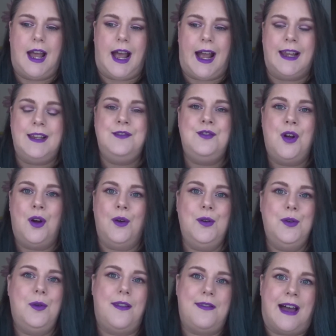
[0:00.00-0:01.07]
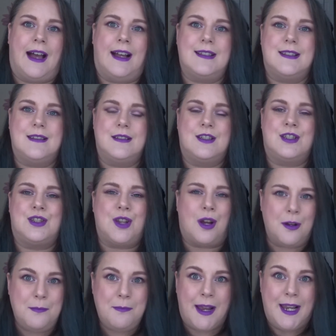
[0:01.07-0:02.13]
I know that
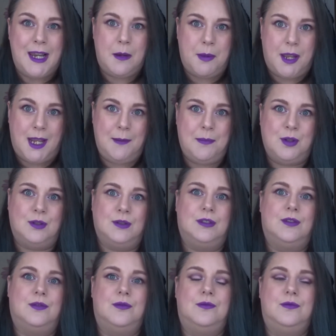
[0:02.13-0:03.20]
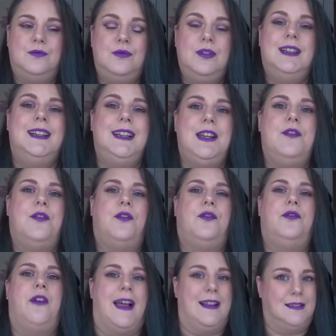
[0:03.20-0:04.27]
so many people really
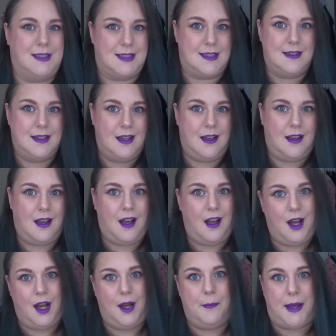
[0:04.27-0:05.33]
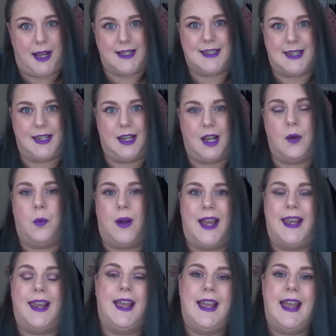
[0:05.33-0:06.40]
felt her passing
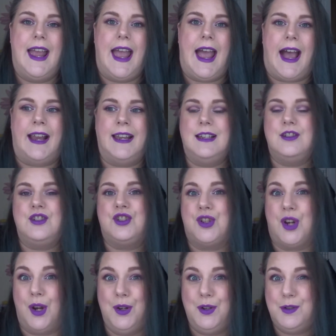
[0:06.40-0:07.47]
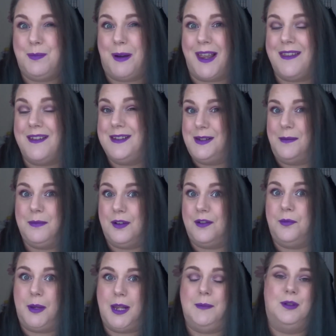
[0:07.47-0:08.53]
away, and it showed by the number
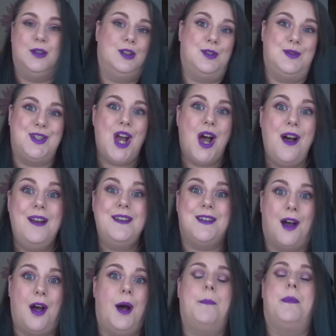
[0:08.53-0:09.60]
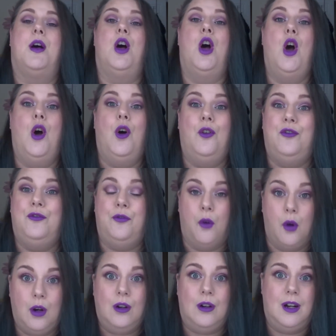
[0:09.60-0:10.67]
of people who turned up
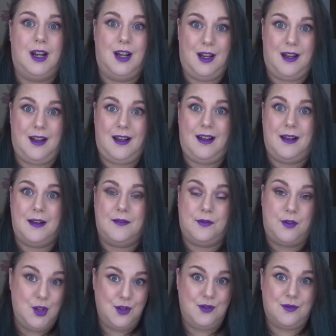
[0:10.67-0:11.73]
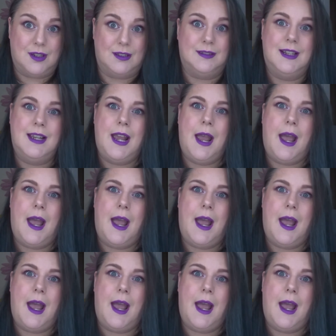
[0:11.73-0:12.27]
for her funeral.